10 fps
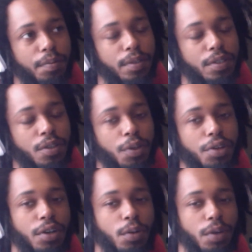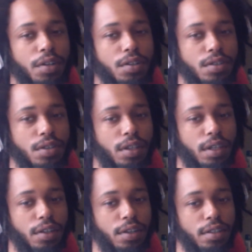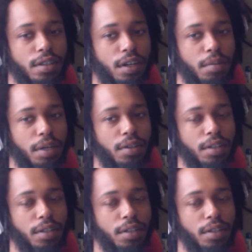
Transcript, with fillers: so when you hear readers on the internet talk about